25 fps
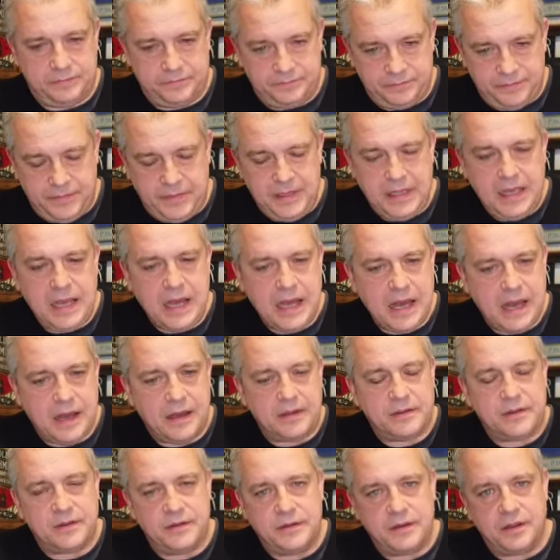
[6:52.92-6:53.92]
Yeah,
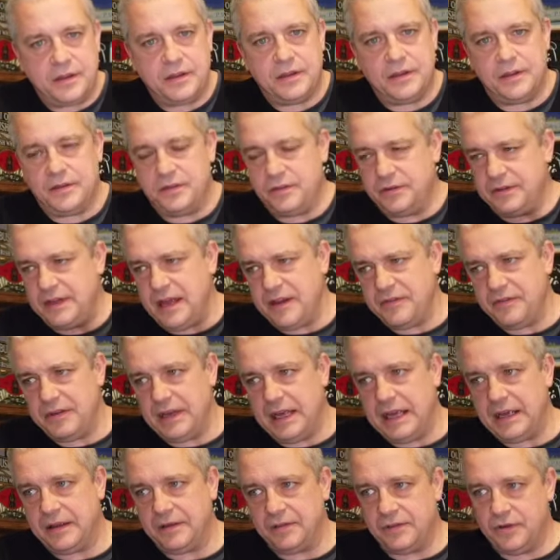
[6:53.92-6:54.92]

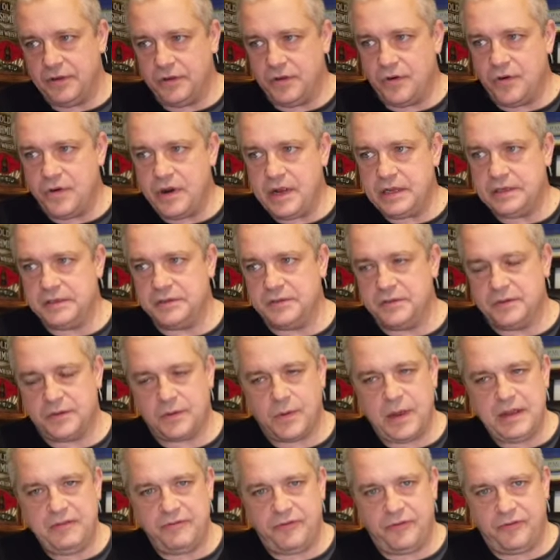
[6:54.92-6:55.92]
definitely orange. It's
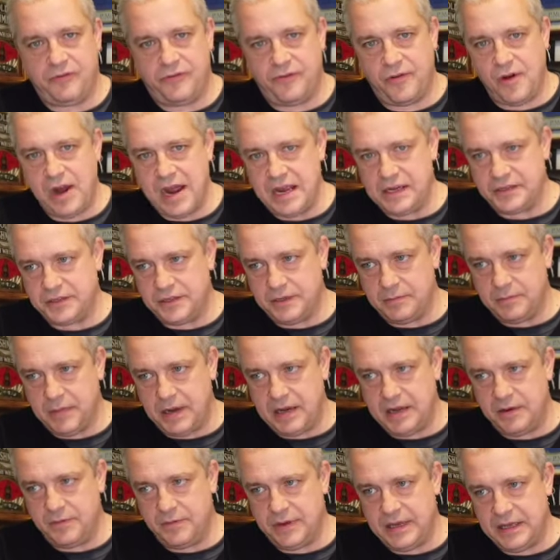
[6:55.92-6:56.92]
quite fresh in many
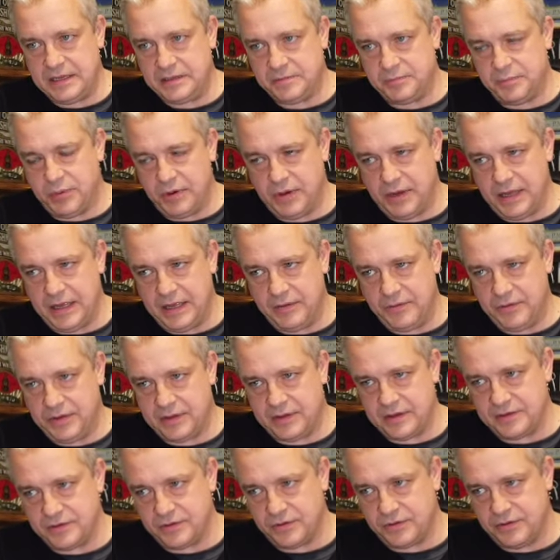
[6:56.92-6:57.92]
ways, but with a
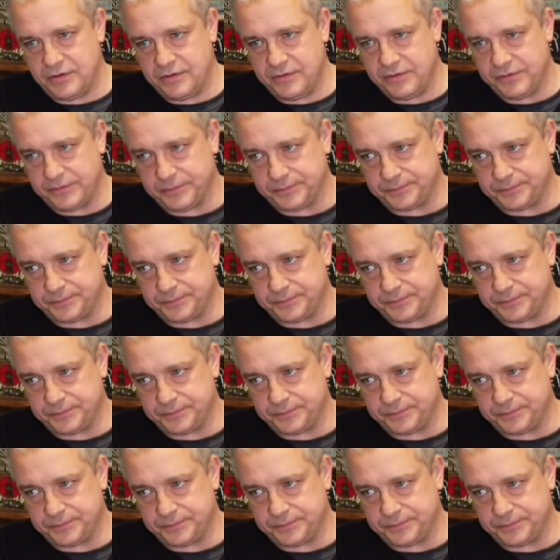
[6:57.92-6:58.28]
sort of